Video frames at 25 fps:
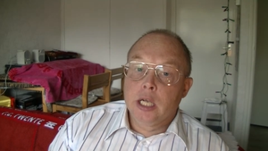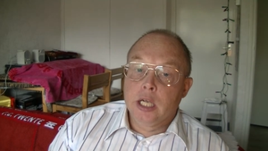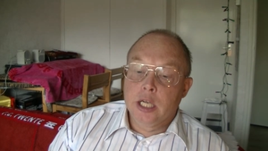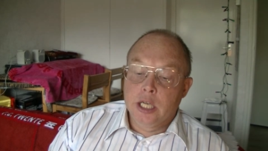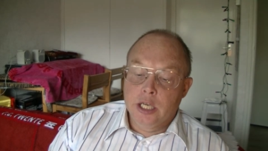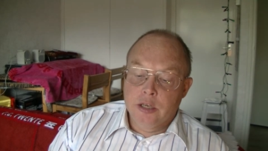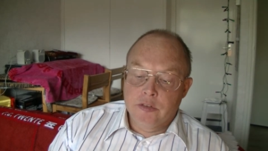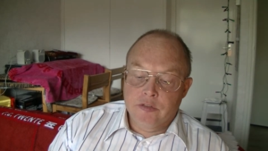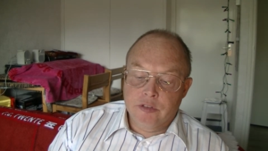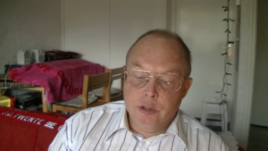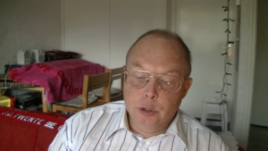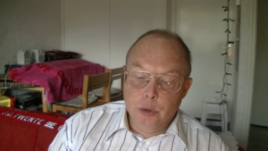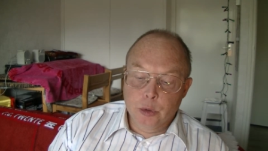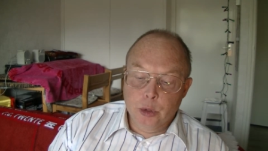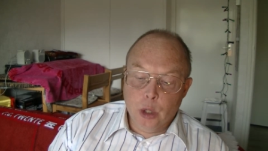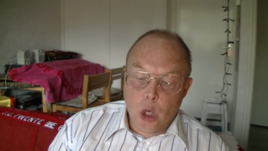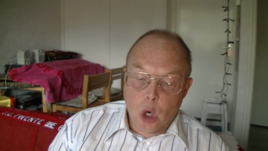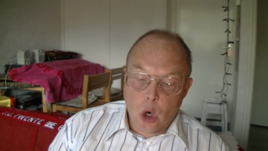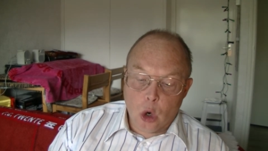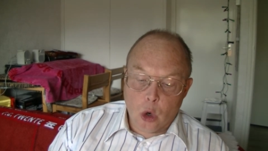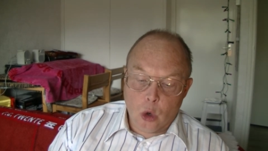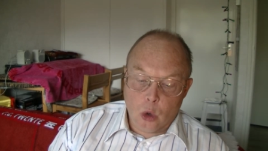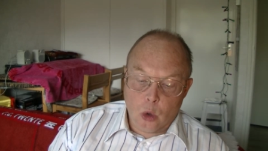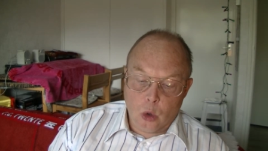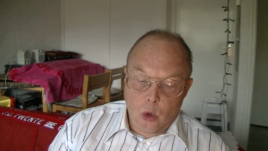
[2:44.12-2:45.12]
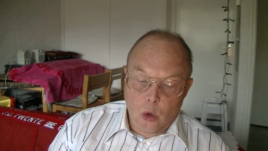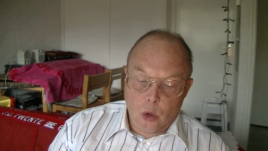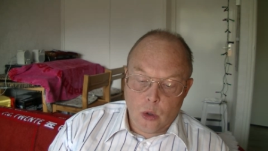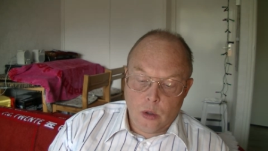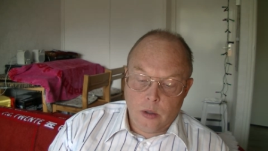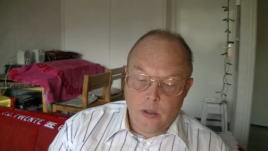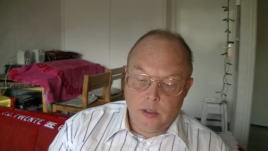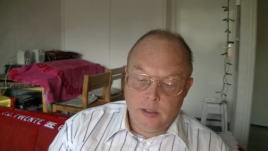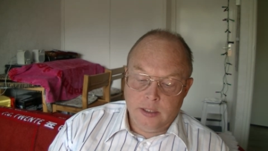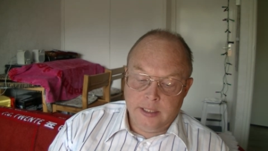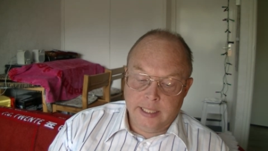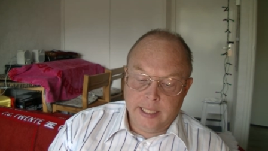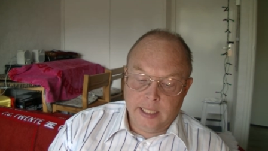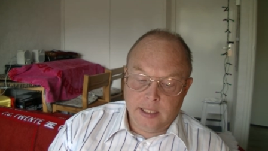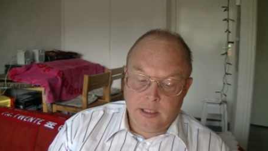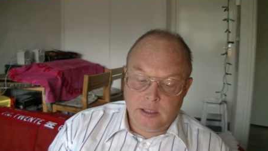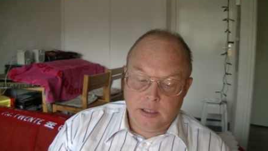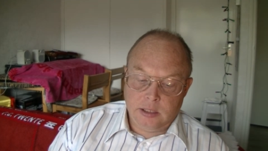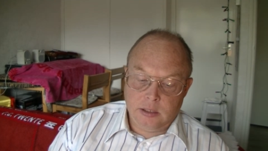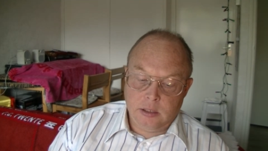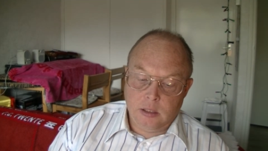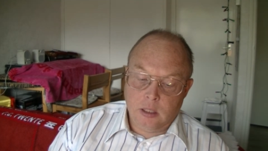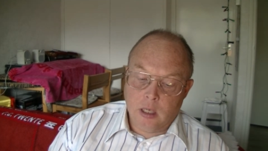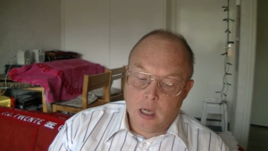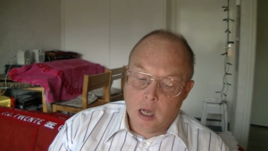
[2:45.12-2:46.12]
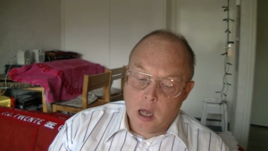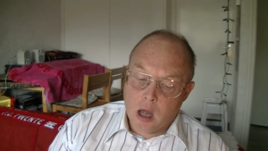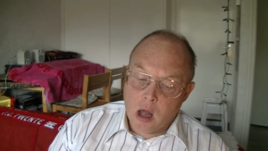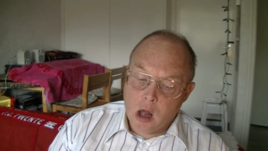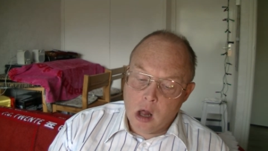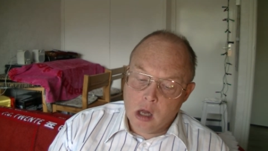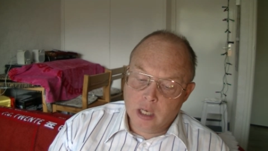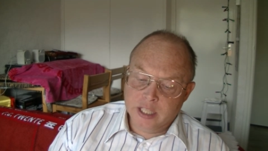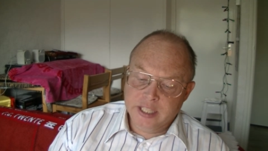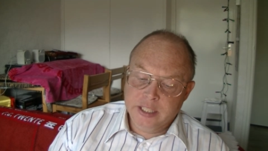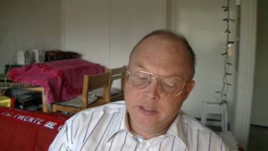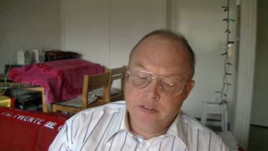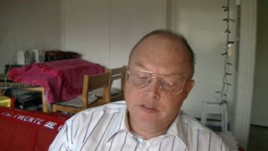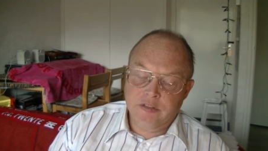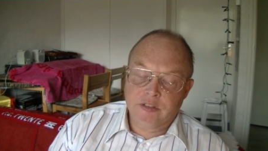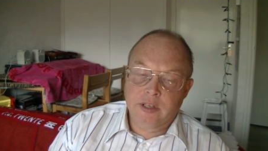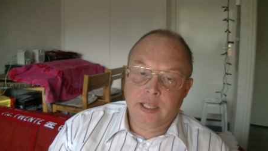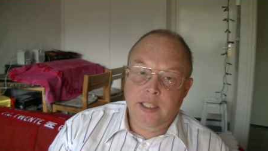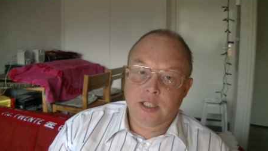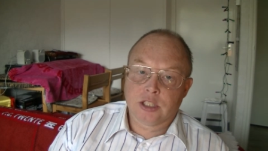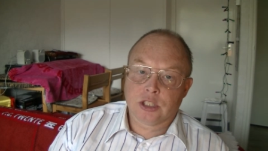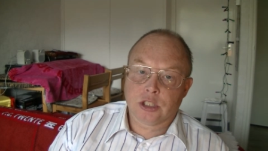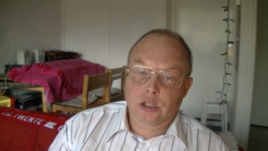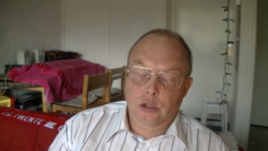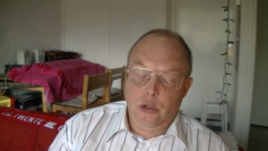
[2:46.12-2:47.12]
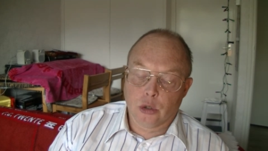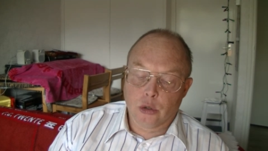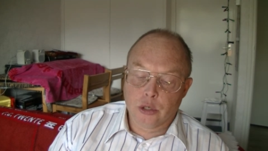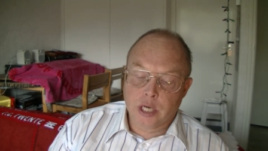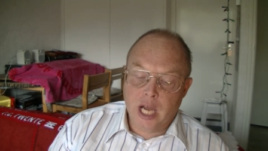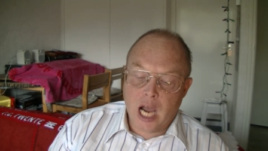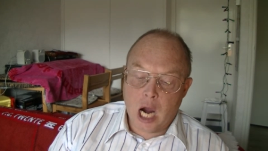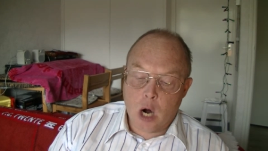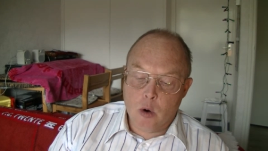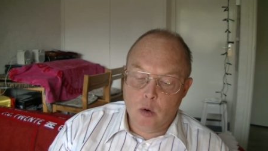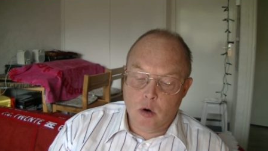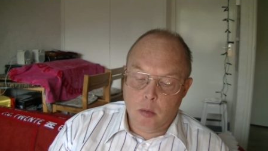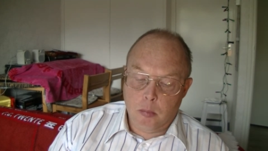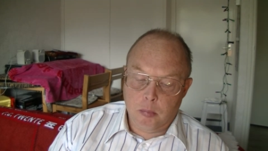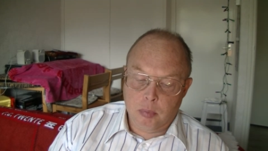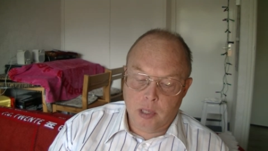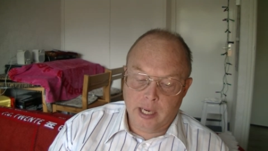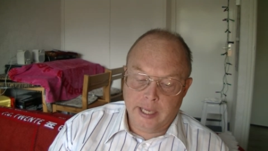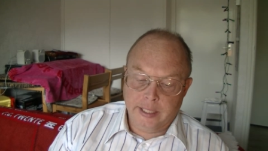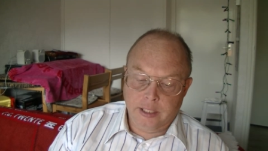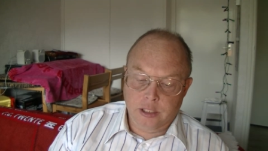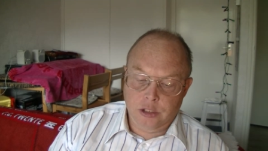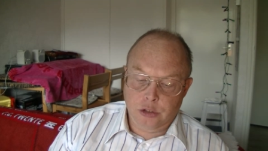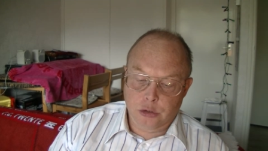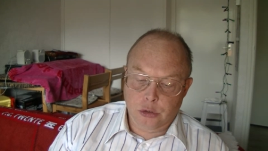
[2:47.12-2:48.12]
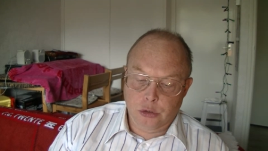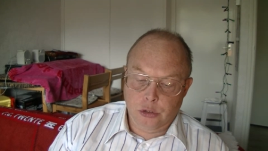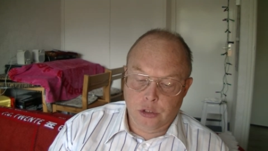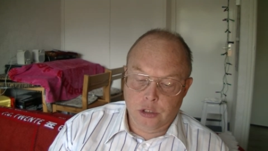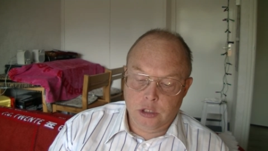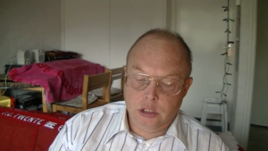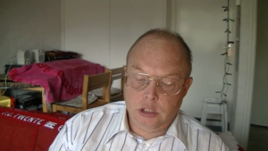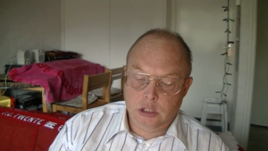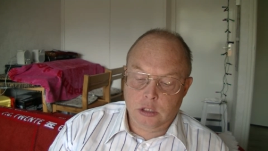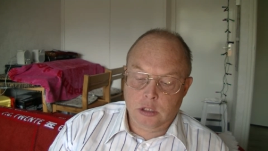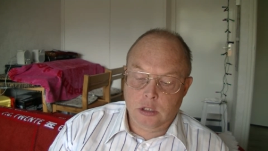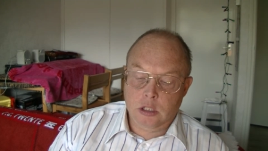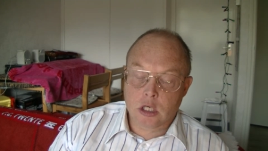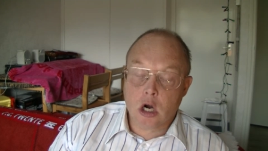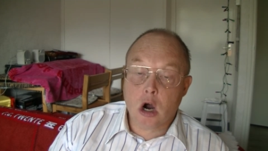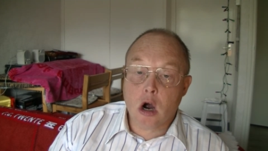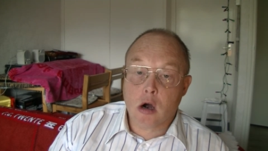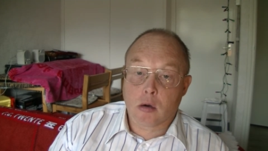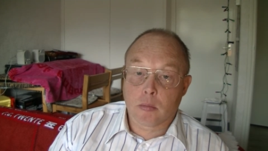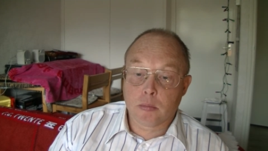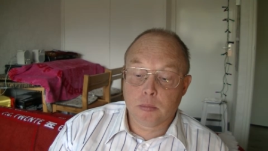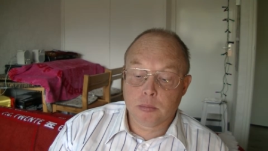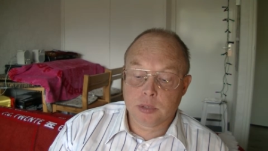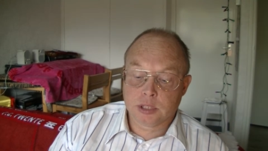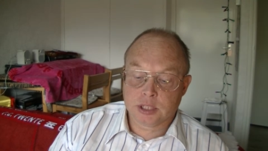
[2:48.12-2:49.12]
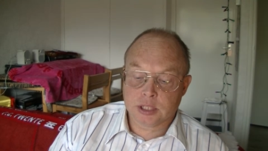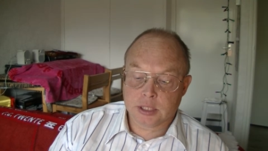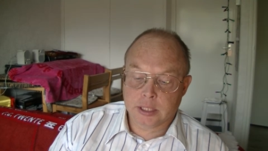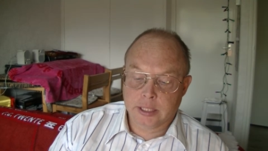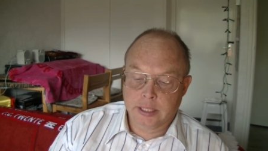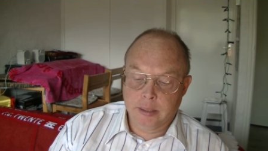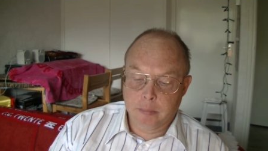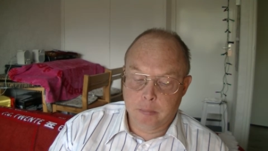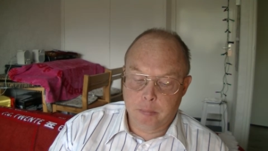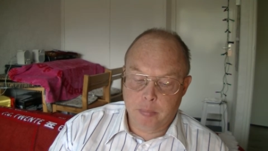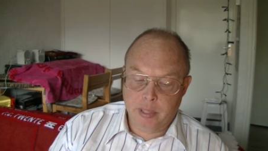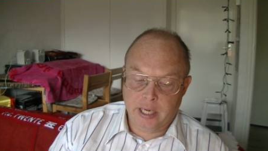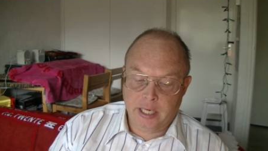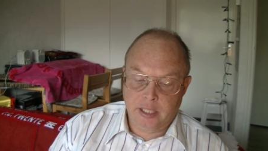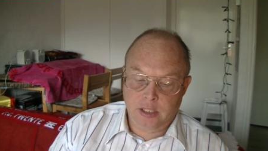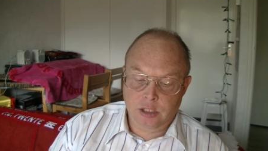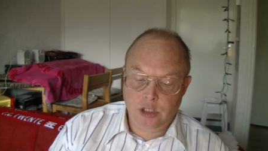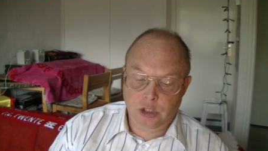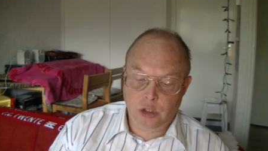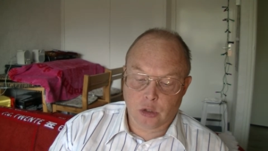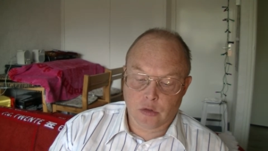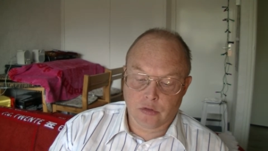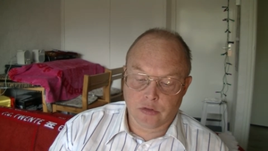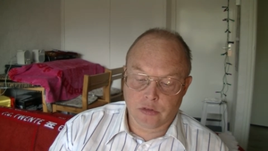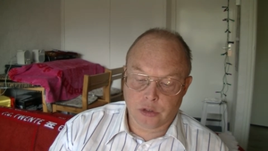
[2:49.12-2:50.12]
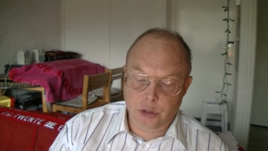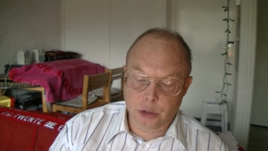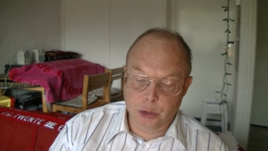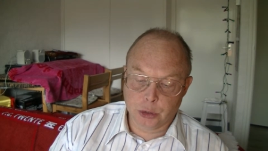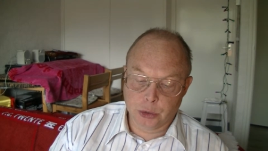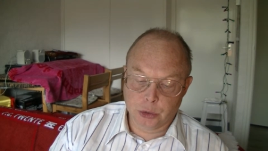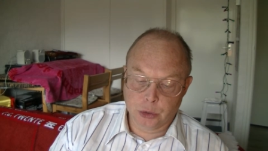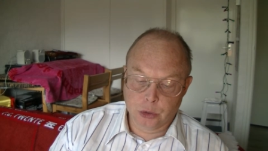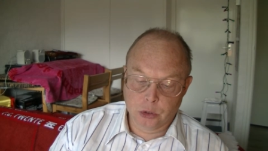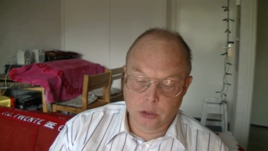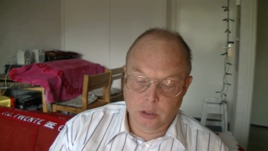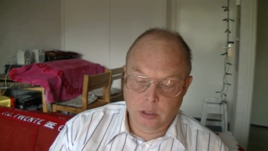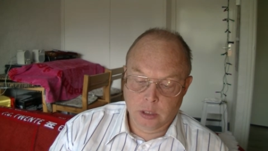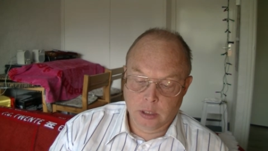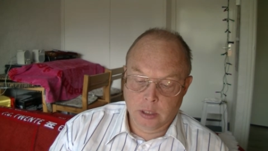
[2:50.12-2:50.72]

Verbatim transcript: If you know that all events on our planet Earth comes in pairs of two,